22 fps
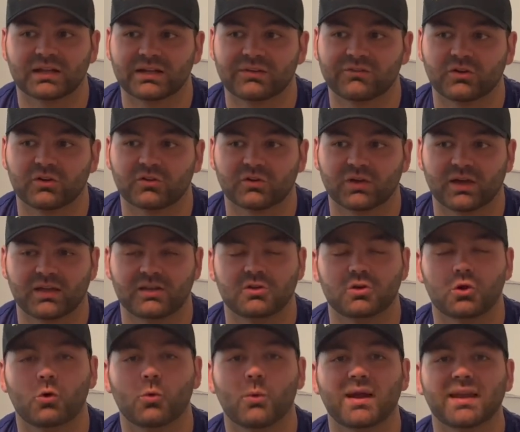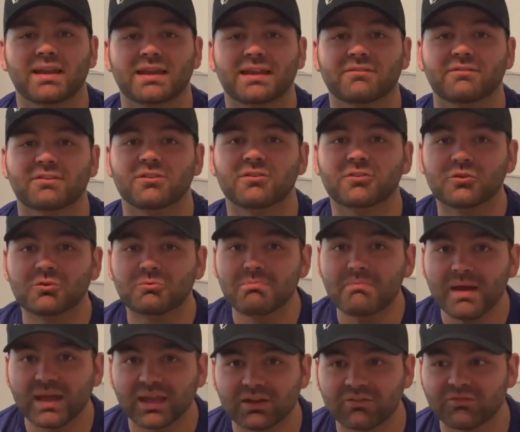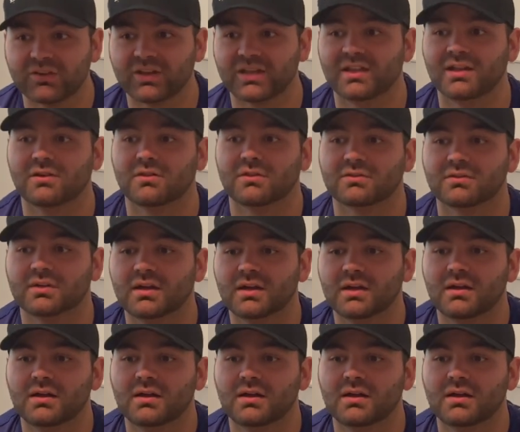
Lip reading: and I've also had no way to even make videos.